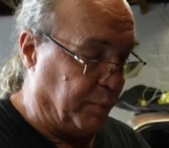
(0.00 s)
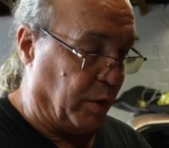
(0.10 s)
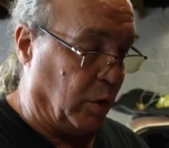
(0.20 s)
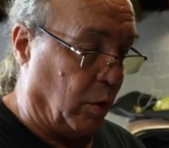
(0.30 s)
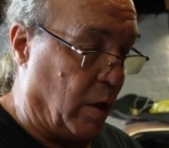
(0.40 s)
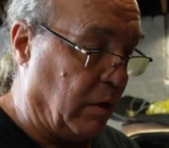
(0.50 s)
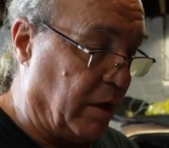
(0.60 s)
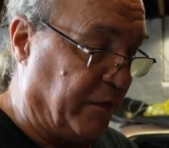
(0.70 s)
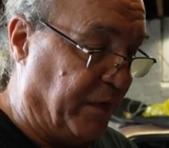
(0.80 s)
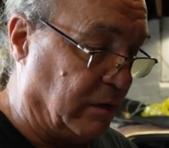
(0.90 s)
Put a little oil on
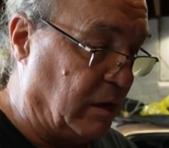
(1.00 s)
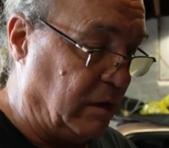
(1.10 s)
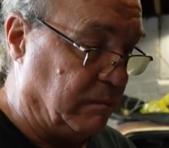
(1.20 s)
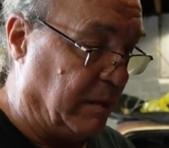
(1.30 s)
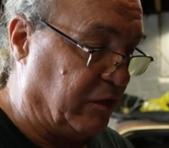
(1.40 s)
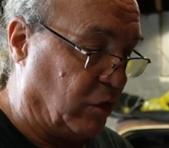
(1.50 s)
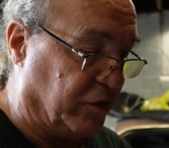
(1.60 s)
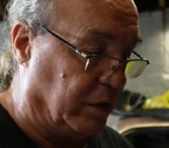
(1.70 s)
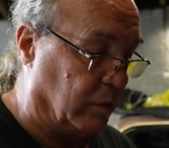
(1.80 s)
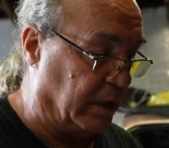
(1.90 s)
the filter, make sure
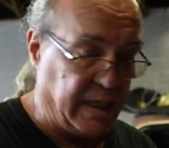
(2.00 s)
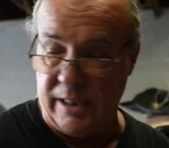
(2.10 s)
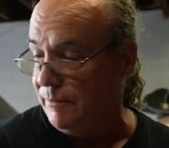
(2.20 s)
she don't leak.